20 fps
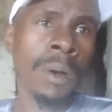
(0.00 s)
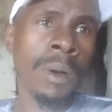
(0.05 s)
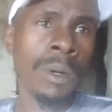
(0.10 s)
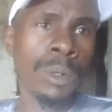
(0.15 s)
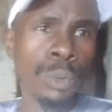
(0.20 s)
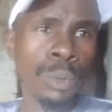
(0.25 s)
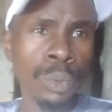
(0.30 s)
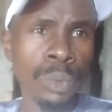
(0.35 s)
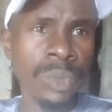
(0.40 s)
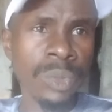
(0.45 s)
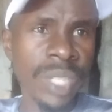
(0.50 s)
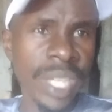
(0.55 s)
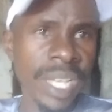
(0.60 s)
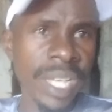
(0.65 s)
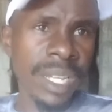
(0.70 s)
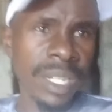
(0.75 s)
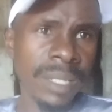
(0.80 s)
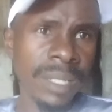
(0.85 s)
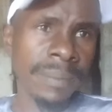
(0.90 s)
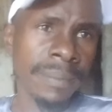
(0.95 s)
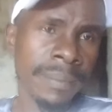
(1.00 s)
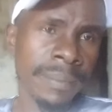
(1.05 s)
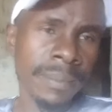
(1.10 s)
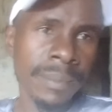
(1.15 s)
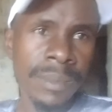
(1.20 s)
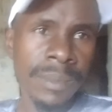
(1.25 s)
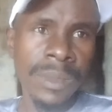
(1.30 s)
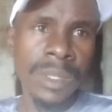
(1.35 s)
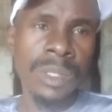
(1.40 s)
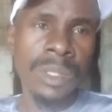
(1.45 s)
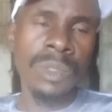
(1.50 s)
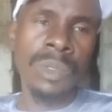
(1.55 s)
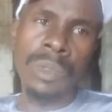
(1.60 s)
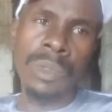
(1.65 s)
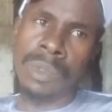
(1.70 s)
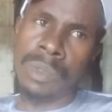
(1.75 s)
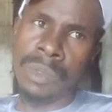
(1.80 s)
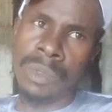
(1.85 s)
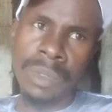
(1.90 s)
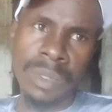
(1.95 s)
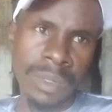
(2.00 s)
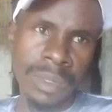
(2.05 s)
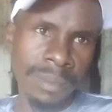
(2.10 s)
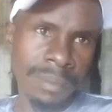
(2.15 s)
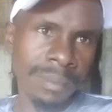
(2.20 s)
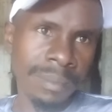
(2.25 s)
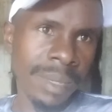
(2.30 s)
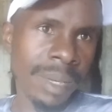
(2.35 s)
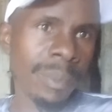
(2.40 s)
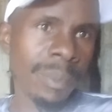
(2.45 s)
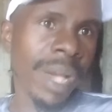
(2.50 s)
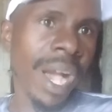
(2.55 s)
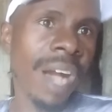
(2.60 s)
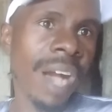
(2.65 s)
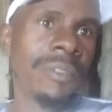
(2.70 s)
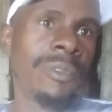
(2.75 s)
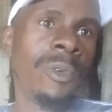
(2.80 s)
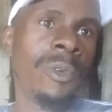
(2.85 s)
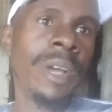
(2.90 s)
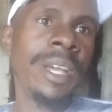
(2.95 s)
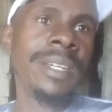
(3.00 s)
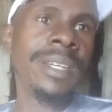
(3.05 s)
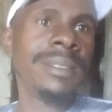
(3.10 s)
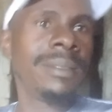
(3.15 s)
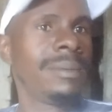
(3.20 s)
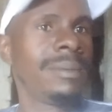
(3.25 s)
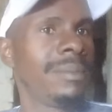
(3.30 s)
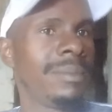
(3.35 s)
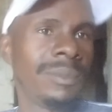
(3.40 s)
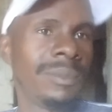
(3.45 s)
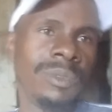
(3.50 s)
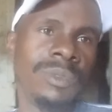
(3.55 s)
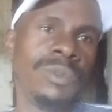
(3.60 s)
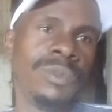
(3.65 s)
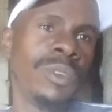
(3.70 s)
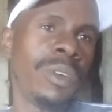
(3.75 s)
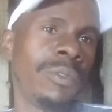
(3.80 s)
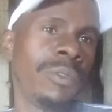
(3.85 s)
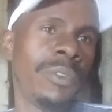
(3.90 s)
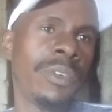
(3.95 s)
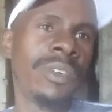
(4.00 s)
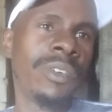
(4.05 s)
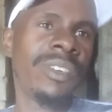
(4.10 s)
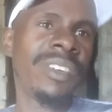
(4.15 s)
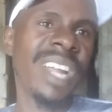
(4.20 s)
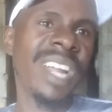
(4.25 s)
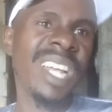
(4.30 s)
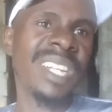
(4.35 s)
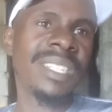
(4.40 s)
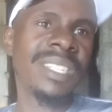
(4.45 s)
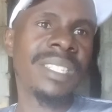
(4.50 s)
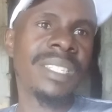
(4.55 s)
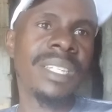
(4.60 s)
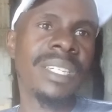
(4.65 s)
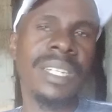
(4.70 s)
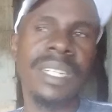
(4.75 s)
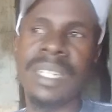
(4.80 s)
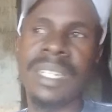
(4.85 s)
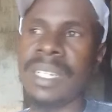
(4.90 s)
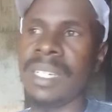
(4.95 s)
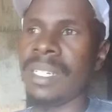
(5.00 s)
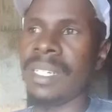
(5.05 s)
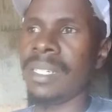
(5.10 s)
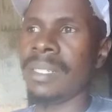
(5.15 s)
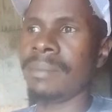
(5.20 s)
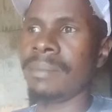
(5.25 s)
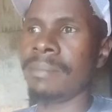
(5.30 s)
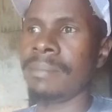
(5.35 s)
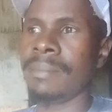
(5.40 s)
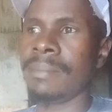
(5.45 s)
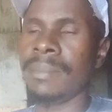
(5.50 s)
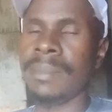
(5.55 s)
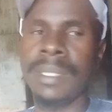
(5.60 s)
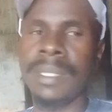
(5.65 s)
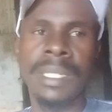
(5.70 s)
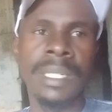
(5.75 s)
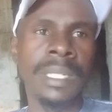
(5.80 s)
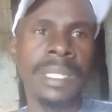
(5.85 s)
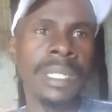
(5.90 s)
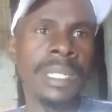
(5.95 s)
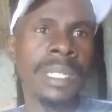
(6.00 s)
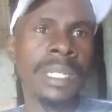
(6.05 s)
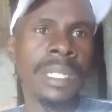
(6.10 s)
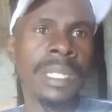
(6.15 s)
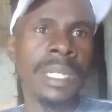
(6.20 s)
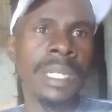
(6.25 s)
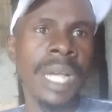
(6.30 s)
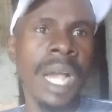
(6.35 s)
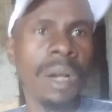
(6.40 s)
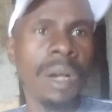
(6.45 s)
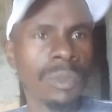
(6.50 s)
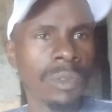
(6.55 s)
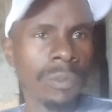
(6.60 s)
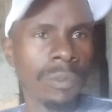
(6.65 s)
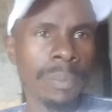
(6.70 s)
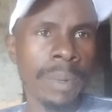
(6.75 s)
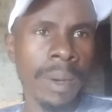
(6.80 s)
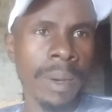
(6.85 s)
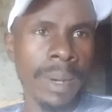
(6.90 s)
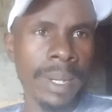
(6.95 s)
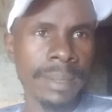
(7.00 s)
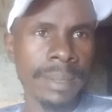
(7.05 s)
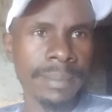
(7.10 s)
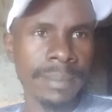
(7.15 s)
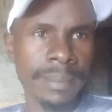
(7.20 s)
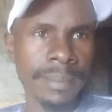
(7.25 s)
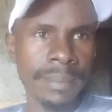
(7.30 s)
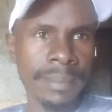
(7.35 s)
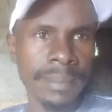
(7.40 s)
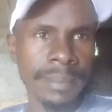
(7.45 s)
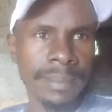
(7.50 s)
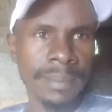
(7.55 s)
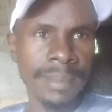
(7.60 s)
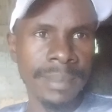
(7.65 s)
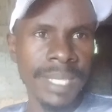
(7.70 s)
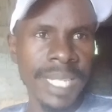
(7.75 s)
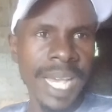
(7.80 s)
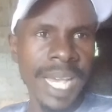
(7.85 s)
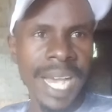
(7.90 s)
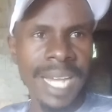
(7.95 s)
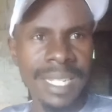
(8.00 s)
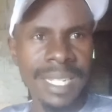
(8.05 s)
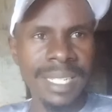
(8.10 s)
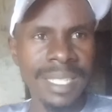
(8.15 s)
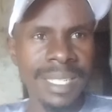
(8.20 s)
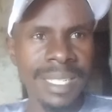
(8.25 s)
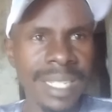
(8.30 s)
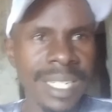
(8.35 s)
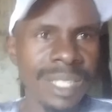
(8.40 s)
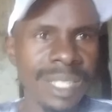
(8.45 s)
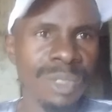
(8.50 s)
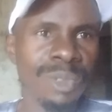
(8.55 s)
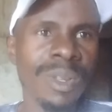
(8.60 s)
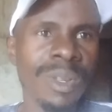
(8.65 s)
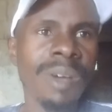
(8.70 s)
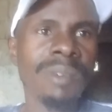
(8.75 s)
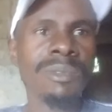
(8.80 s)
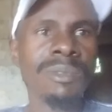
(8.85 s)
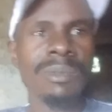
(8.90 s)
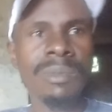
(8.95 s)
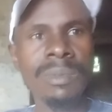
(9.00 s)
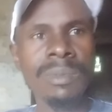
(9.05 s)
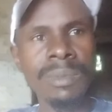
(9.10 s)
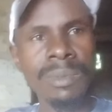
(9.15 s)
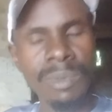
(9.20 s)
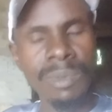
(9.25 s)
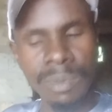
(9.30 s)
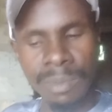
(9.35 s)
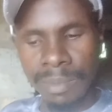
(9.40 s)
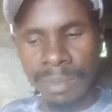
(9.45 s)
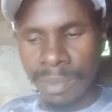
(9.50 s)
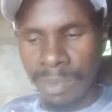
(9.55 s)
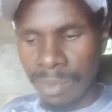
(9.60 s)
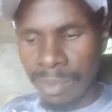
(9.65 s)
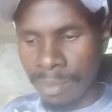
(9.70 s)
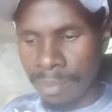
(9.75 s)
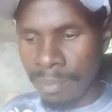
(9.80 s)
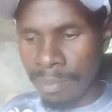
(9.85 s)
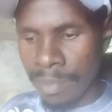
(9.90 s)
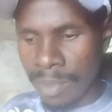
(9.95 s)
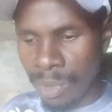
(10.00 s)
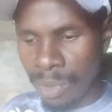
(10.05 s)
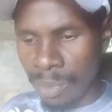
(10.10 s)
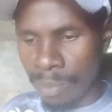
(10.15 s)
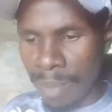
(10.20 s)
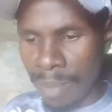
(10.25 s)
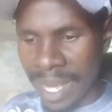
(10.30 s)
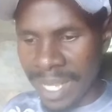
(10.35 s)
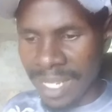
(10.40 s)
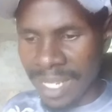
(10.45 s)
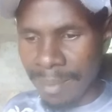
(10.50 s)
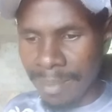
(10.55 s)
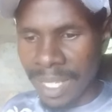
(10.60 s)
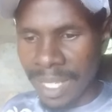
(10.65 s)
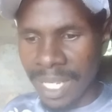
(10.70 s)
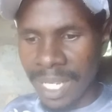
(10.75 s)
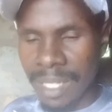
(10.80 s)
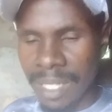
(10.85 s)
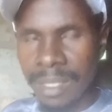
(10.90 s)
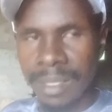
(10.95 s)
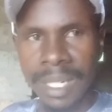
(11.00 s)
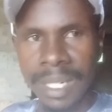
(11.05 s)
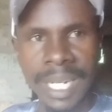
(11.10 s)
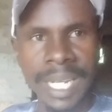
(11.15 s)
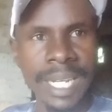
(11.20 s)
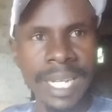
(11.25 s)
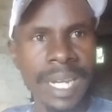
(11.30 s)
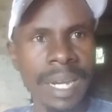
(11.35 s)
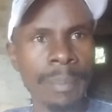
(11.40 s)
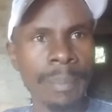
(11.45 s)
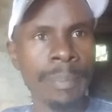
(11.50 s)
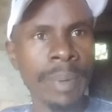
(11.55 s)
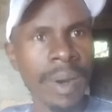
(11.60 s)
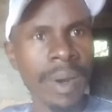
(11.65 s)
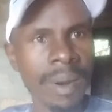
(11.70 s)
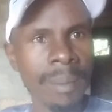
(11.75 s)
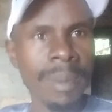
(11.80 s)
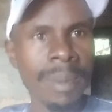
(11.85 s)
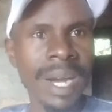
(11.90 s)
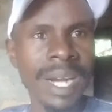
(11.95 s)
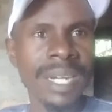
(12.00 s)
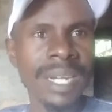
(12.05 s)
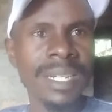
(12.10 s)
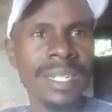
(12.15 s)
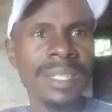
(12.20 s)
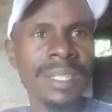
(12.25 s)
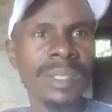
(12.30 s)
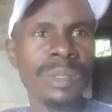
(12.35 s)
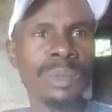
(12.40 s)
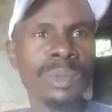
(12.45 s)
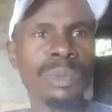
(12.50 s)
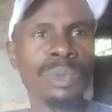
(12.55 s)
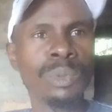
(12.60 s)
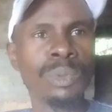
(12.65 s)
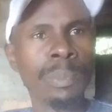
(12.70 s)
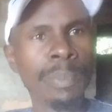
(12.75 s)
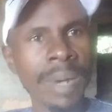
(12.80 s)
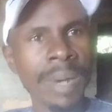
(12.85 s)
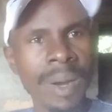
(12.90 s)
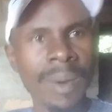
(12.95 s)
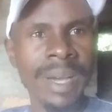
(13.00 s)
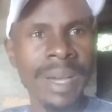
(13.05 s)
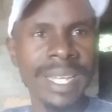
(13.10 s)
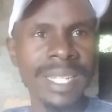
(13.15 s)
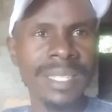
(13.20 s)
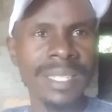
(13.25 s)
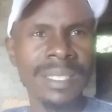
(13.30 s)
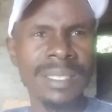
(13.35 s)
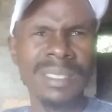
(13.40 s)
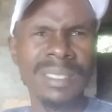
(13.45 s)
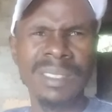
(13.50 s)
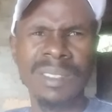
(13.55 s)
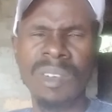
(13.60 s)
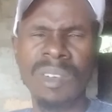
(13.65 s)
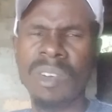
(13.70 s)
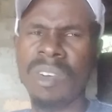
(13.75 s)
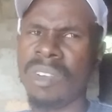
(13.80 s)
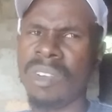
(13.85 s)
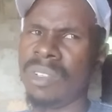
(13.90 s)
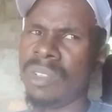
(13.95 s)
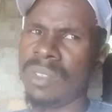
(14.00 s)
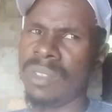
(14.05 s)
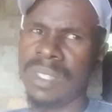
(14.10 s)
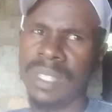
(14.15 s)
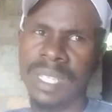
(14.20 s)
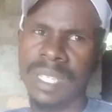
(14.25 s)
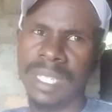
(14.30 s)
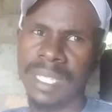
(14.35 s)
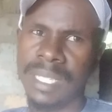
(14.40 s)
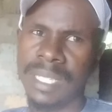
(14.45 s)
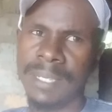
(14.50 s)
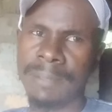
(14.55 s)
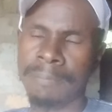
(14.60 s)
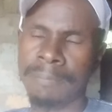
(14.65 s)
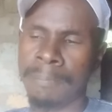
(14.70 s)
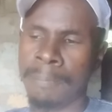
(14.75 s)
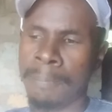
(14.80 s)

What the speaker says: or to Nyeri, so maybe halfway your phone runs out of power, and it needs you now to buy something extra, like a power bank to power it, you know, all those things.